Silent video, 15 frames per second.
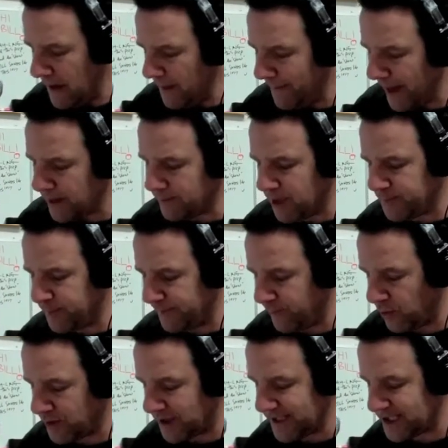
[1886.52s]
About a month
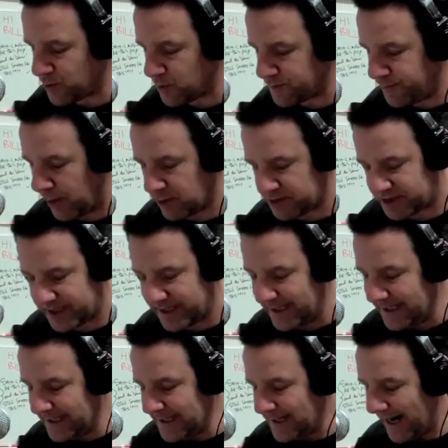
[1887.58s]
before the list was posted,
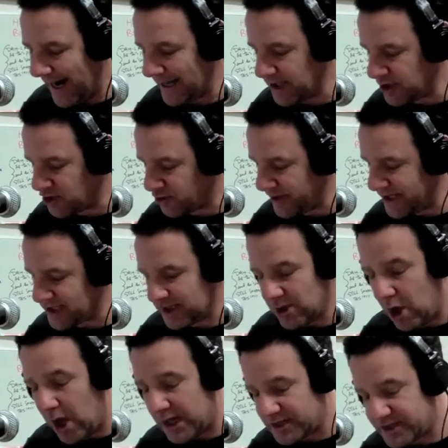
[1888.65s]
Island Trees
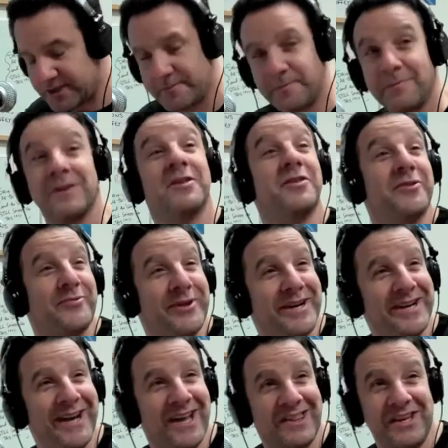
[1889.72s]
lost three
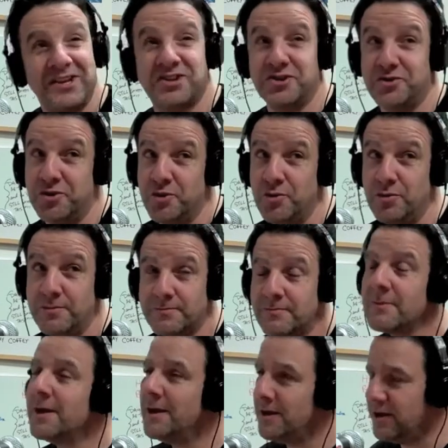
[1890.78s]
to nothing to who?
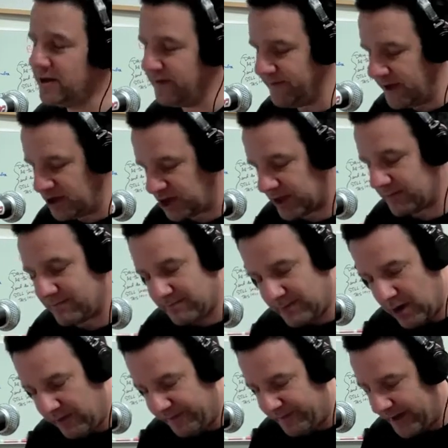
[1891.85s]
Division.
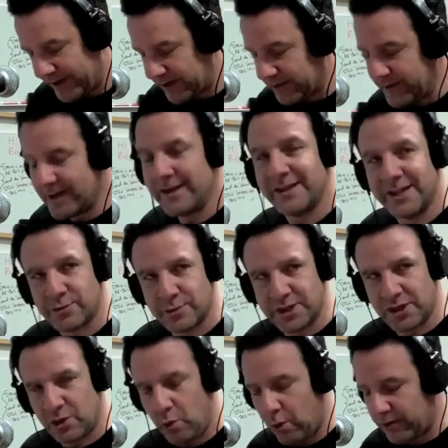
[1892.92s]
Go figure. And this was
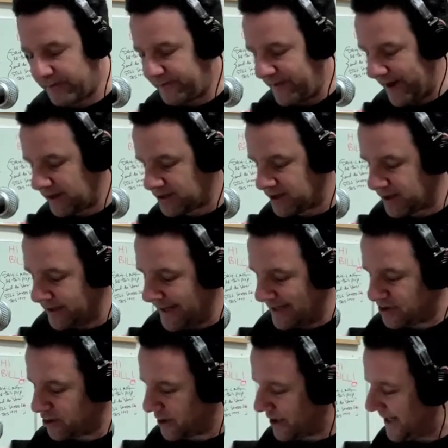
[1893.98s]
in the quarterfinals of the
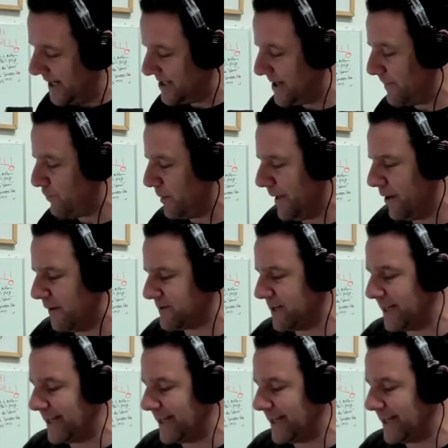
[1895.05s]
Nassau Class A playoffs.